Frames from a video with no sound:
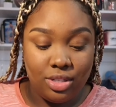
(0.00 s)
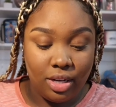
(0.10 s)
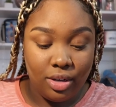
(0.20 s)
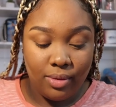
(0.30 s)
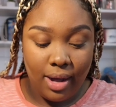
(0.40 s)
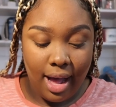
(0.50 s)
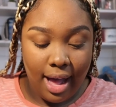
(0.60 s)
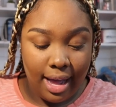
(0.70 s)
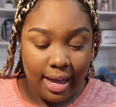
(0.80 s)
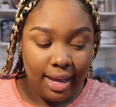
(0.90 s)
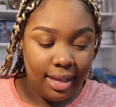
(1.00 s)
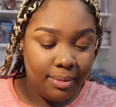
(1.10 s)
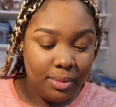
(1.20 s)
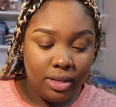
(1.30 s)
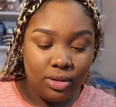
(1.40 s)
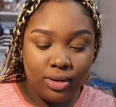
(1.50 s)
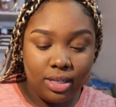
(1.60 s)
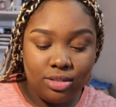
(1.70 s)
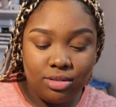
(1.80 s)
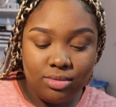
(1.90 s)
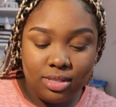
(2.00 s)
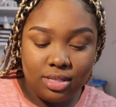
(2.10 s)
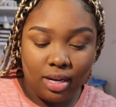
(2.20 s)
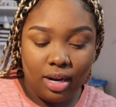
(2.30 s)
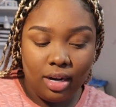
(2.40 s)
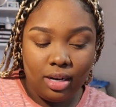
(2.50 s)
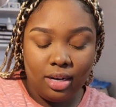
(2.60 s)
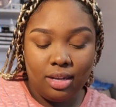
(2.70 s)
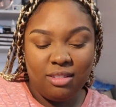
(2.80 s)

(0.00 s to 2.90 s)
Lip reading: So I'm going to start